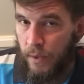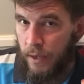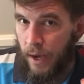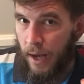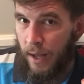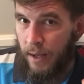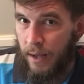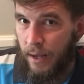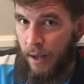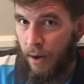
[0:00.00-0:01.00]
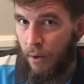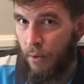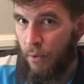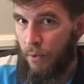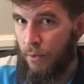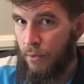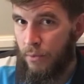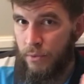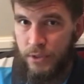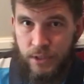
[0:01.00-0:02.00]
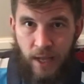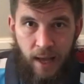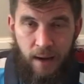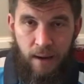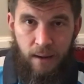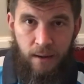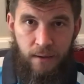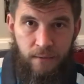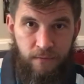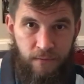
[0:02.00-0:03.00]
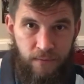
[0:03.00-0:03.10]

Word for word: Got a whole set of,